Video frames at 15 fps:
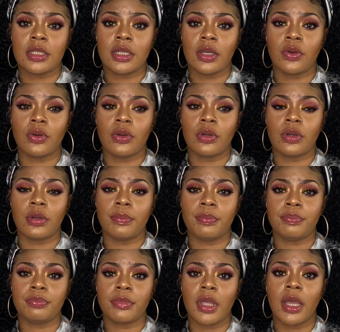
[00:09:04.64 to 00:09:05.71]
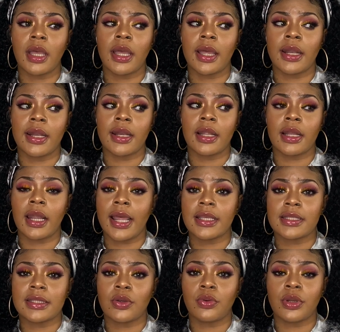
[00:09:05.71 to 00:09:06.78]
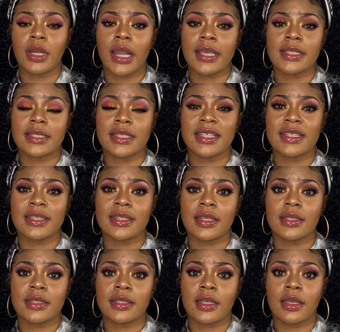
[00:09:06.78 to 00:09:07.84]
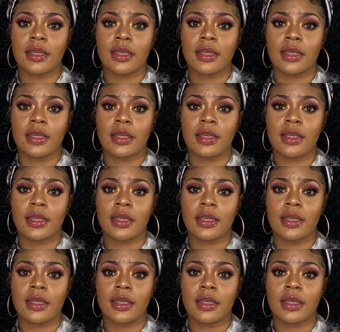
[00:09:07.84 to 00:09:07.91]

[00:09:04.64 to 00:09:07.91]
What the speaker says: or a licensed